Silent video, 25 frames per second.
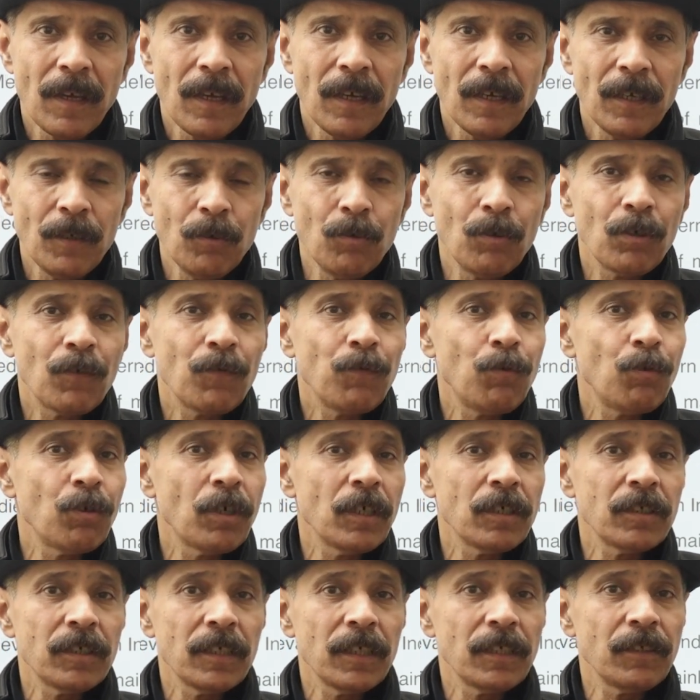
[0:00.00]
Your
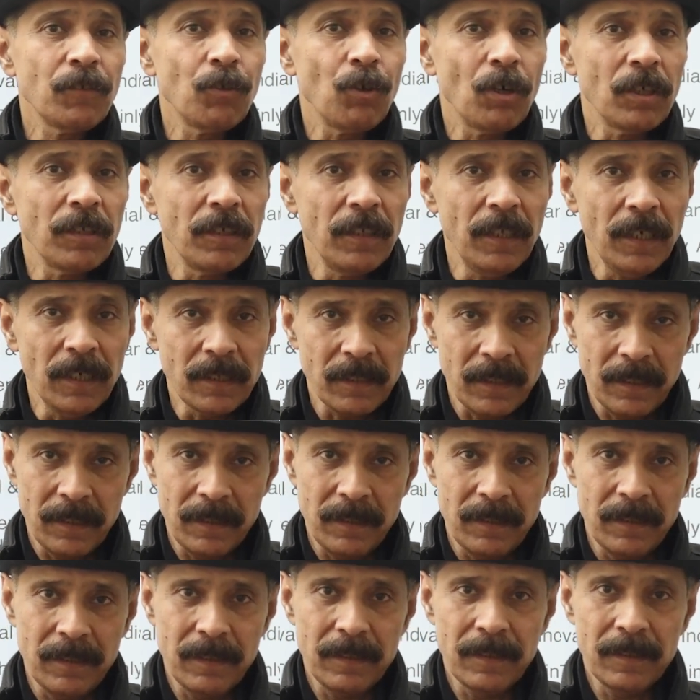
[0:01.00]
focus is not
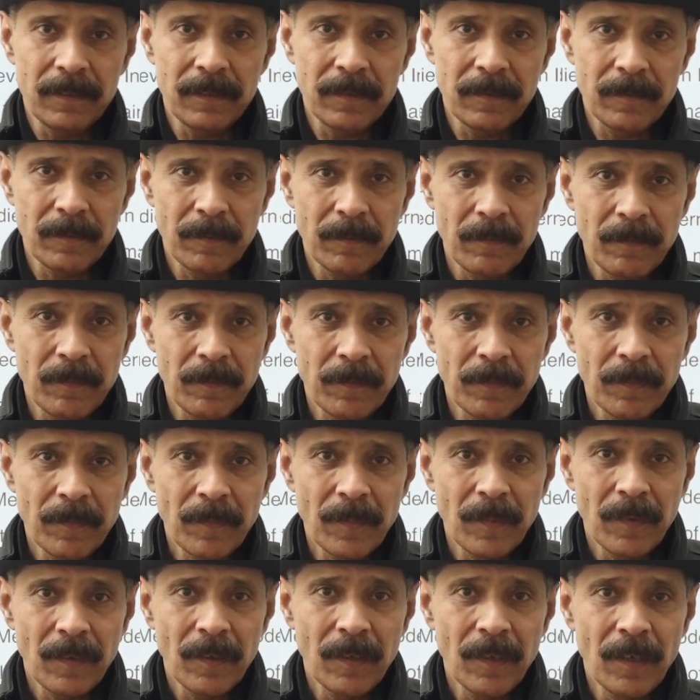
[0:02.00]
this.
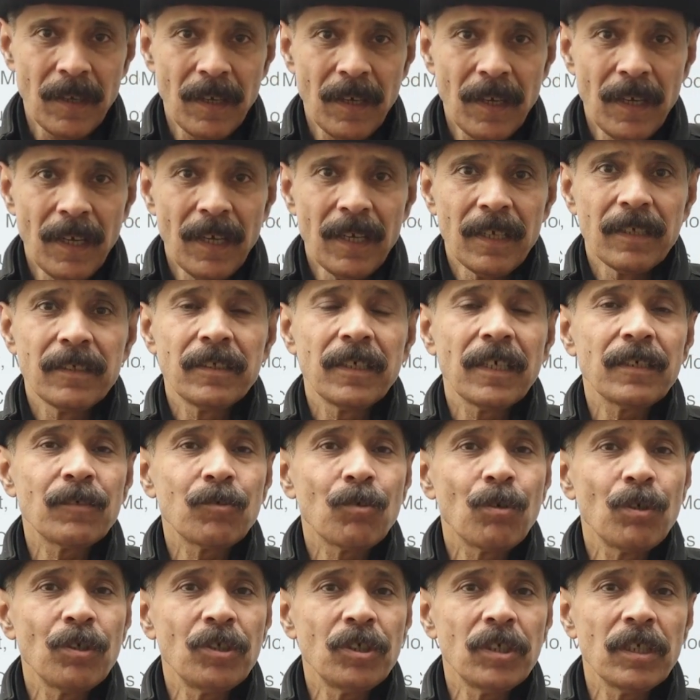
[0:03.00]
Such
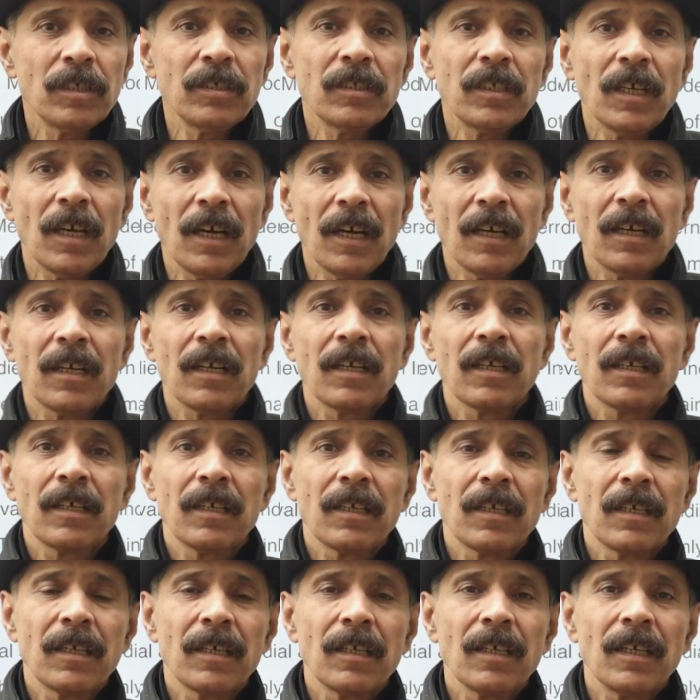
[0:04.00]
questions are
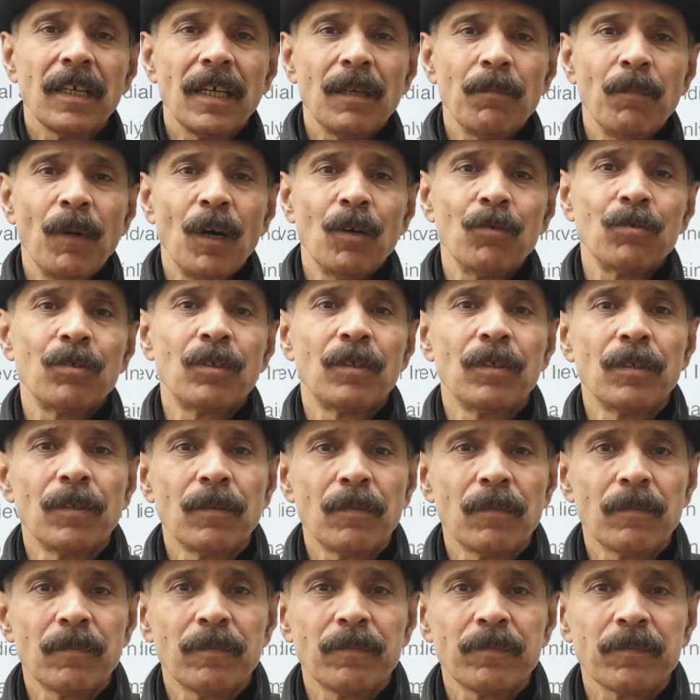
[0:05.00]
about
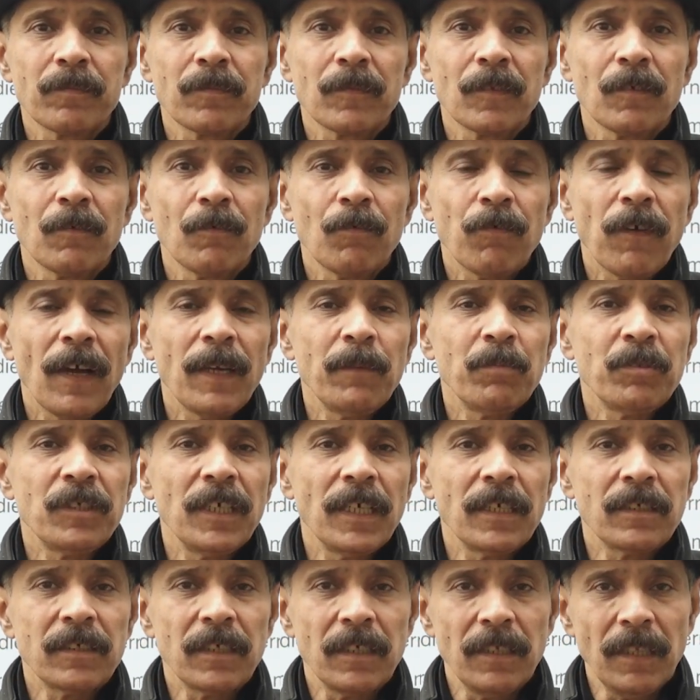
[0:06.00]

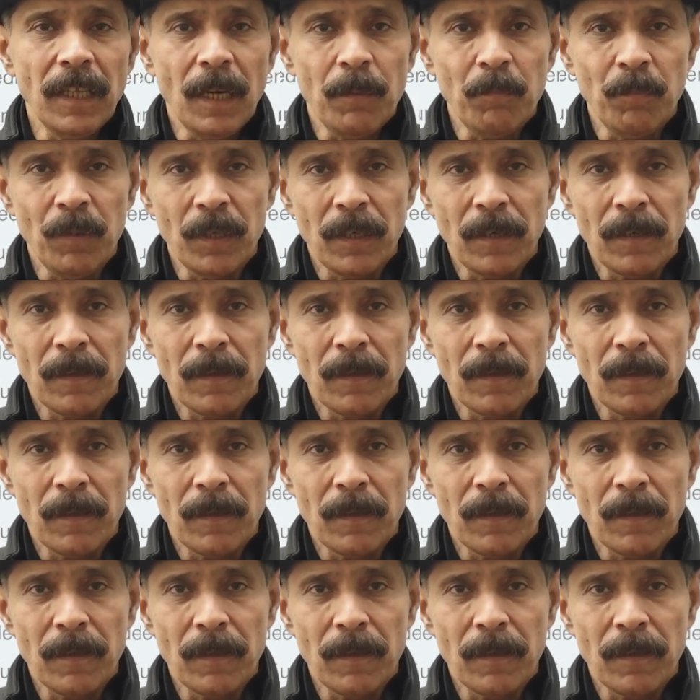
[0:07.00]
5-6 in number,